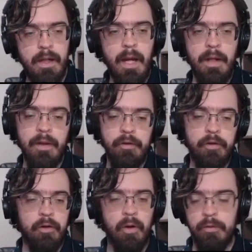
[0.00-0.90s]
And then you
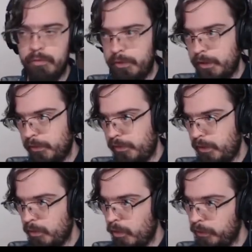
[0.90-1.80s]
can go through the next
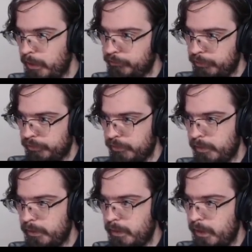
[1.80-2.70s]
thing on every
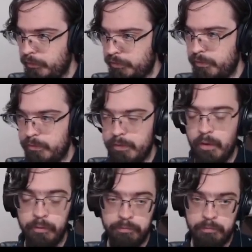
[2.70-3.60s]
screen,
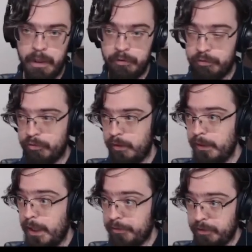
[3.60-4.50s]
on each screen
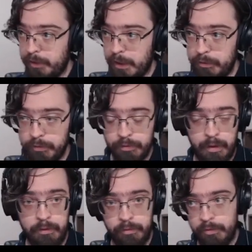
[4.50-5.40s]
that has encounters,
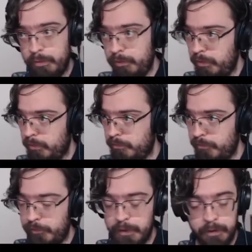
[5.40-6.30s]
until you're
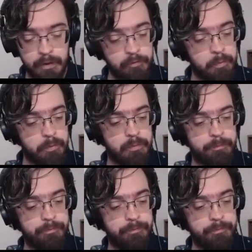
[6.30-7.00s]
feeling comfortable.